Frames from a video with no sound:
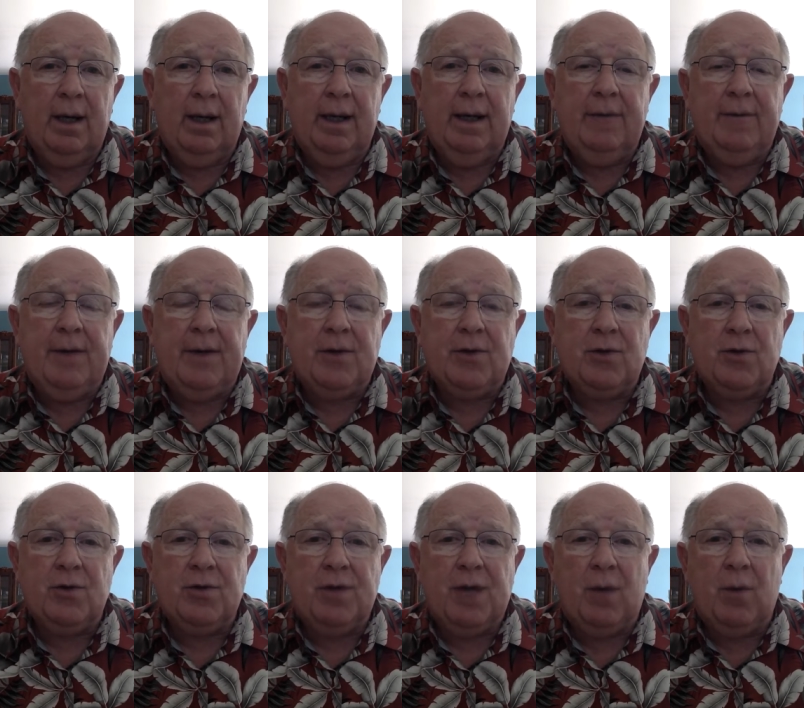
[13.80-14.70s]

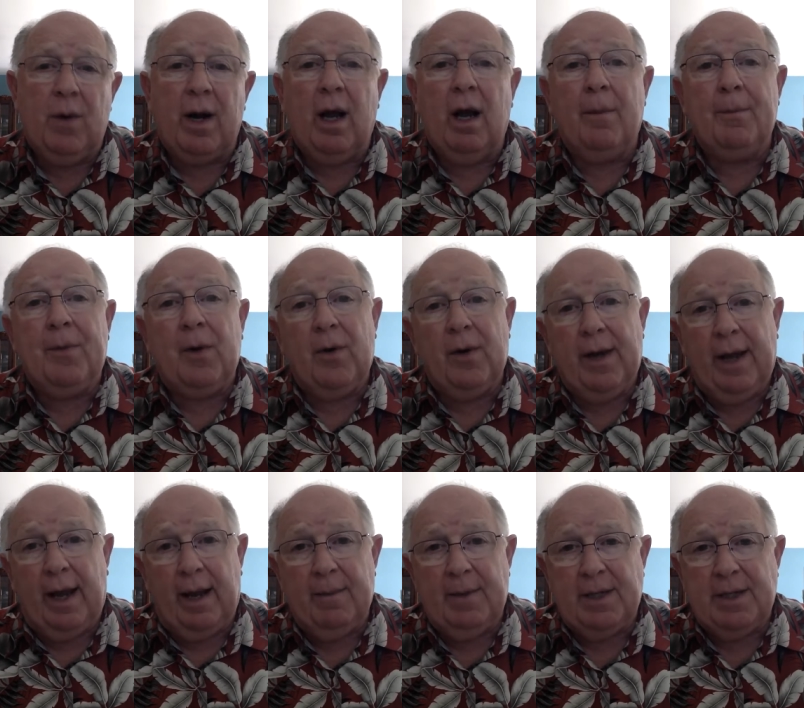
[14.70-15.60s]
investors that want to up their
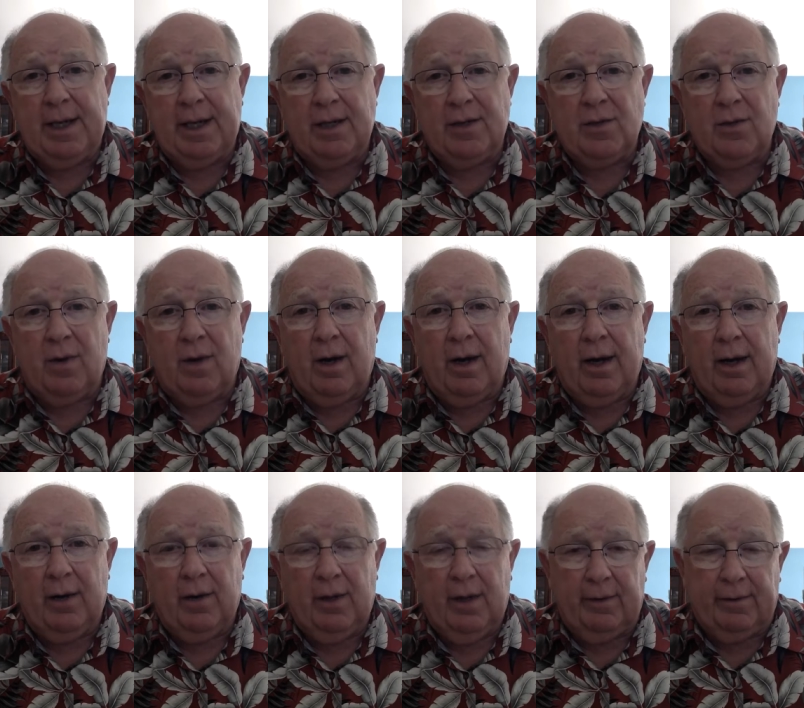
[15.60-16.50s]
game and take it to a
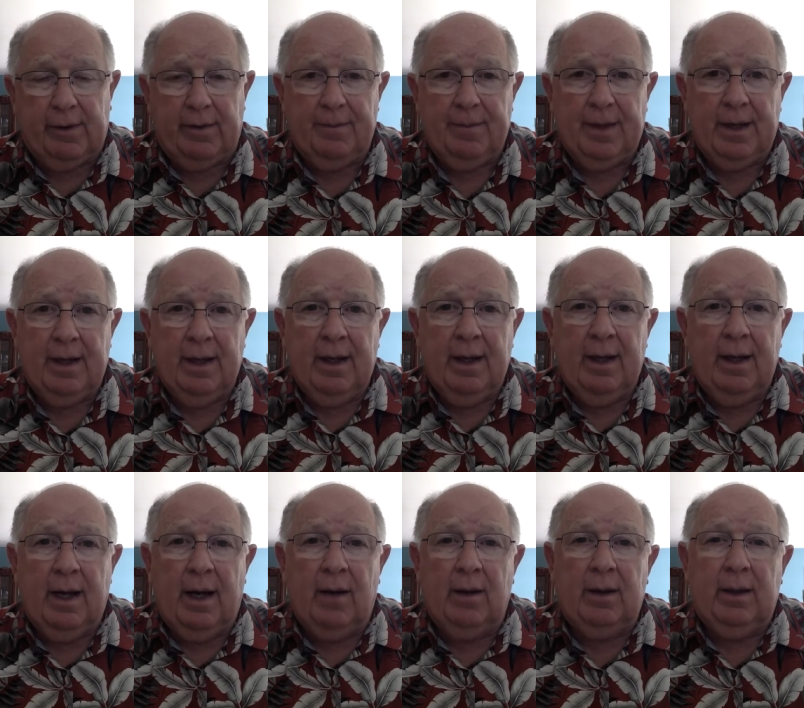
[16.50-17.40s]
higher level.
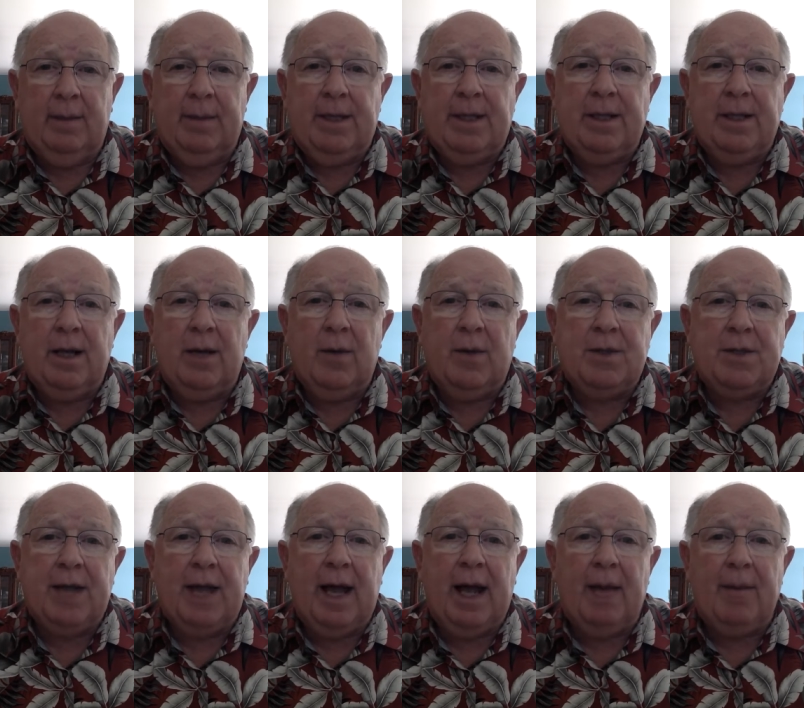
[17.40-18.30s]
Now, let me tell you what's
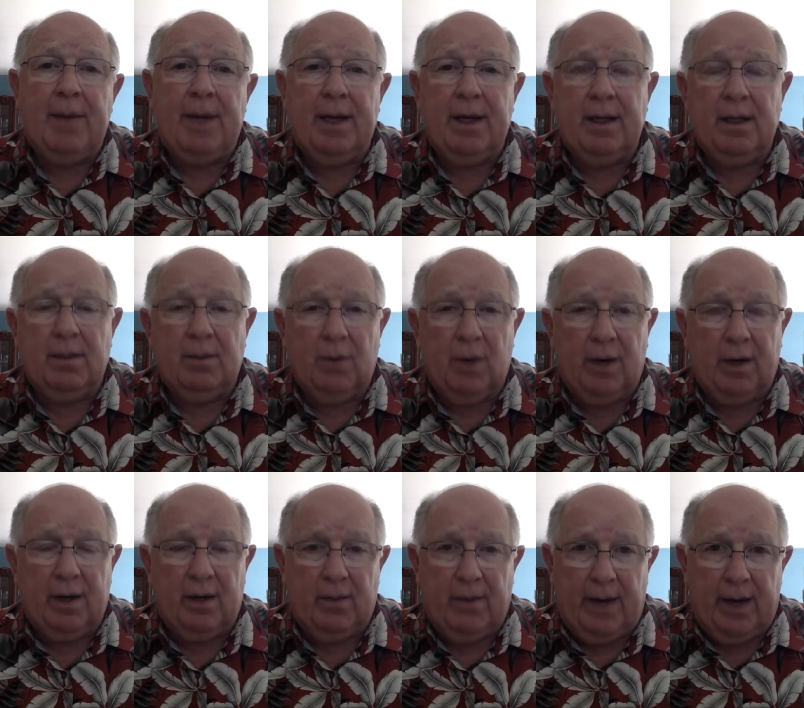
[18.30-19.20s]
happening in the
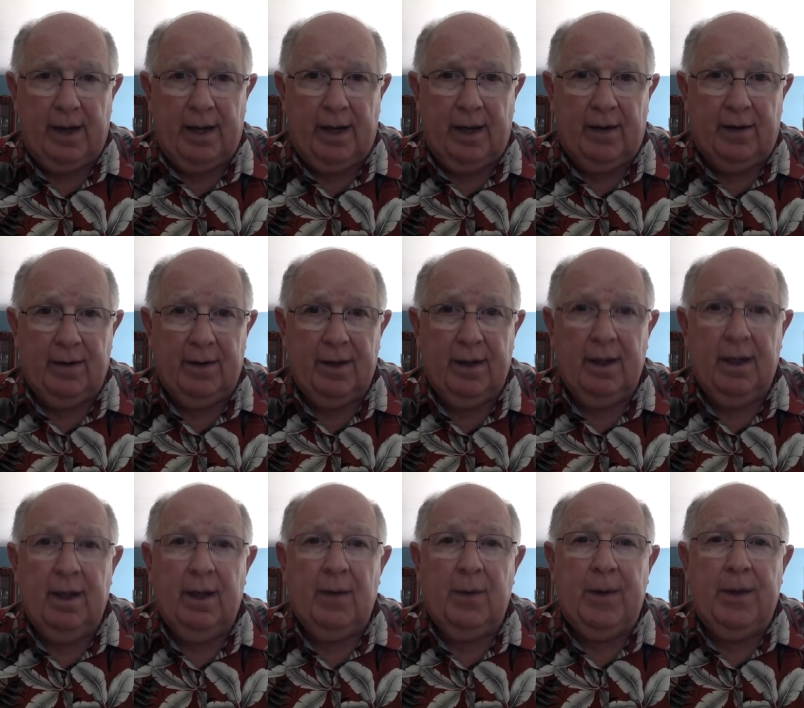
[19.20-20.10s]
market right now.
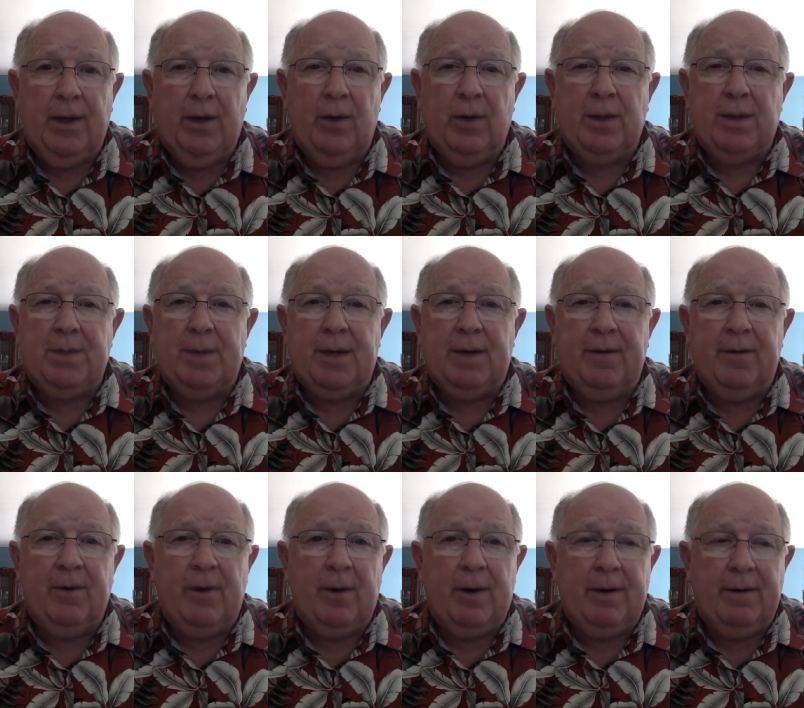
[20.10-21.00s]
We know it's been a
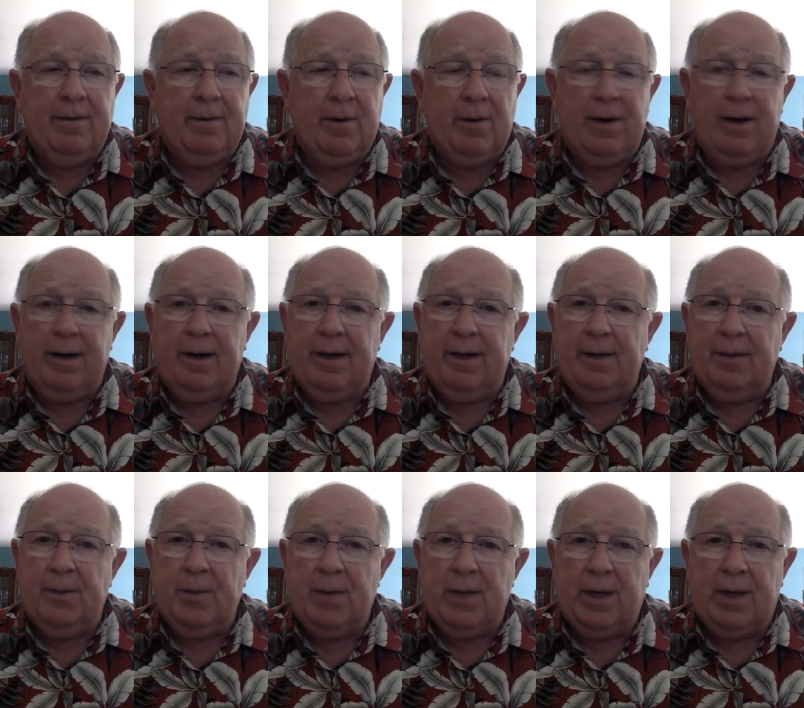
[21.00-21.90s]
really
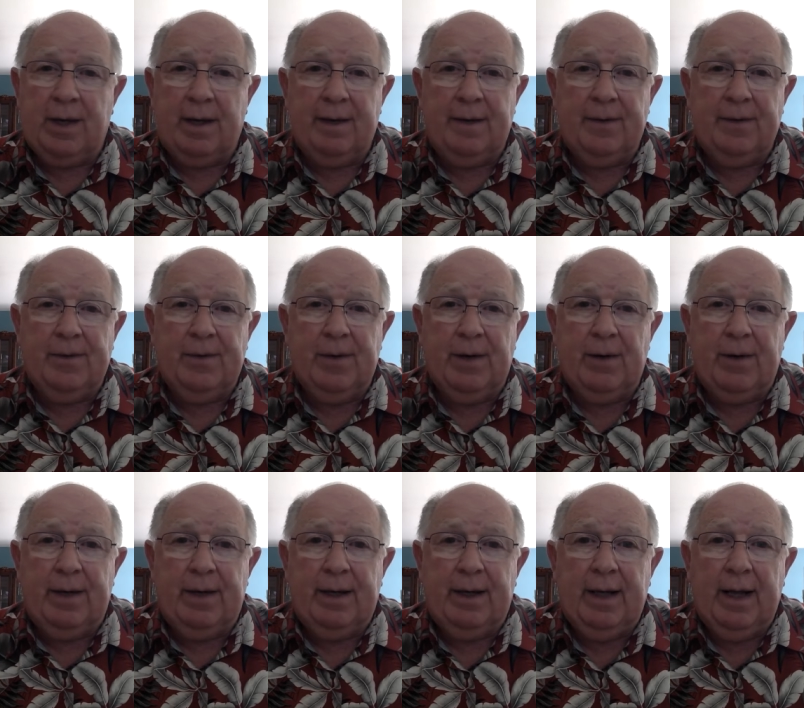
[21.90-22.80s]

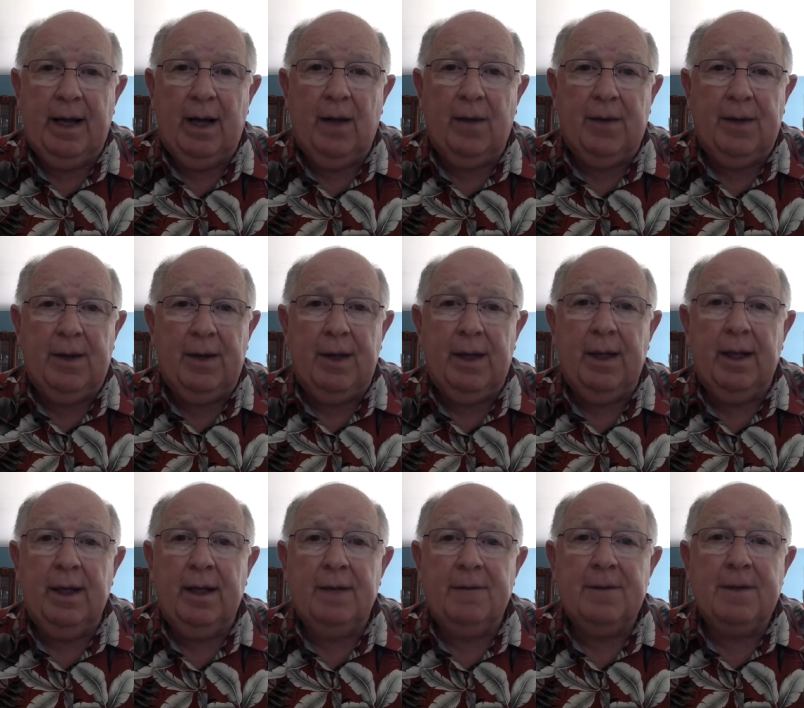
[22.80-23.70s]
very healthy
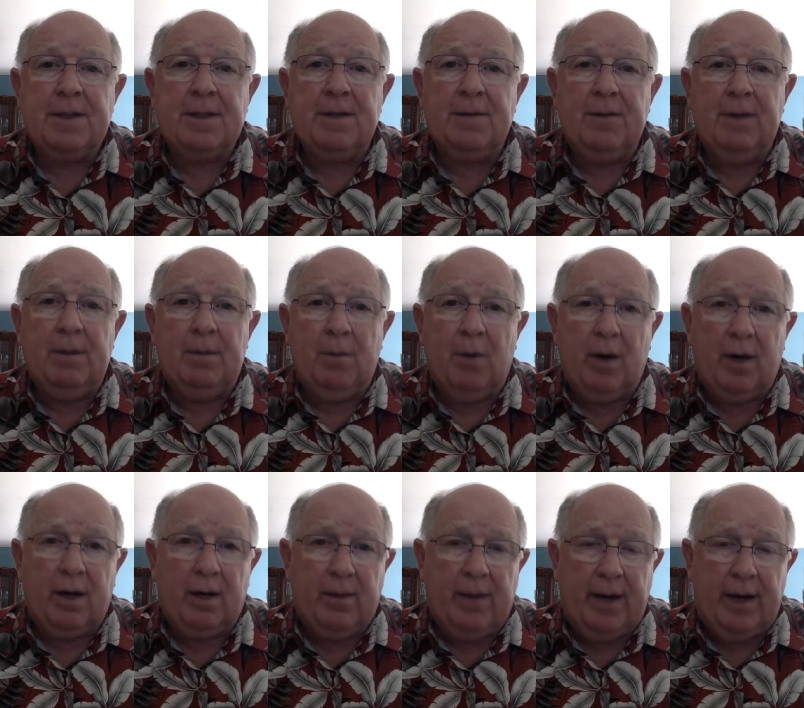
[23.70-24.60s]
fix and flip
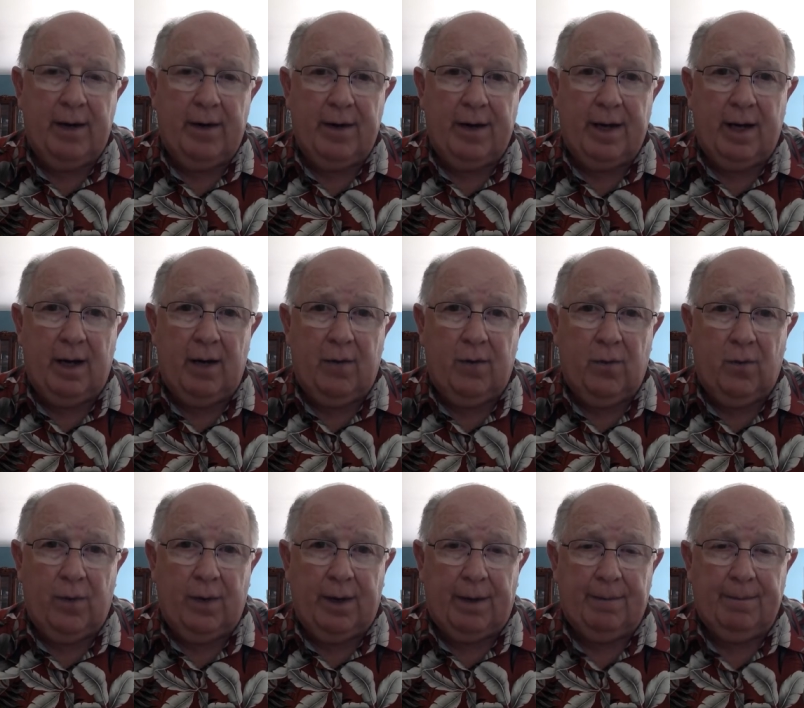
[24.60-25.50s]
market right here in
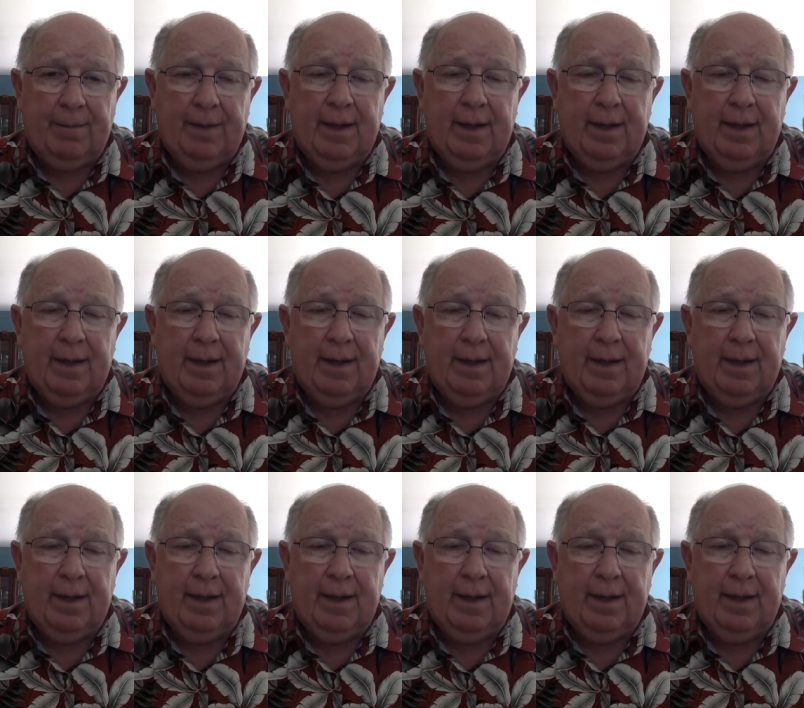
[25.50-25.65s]
California.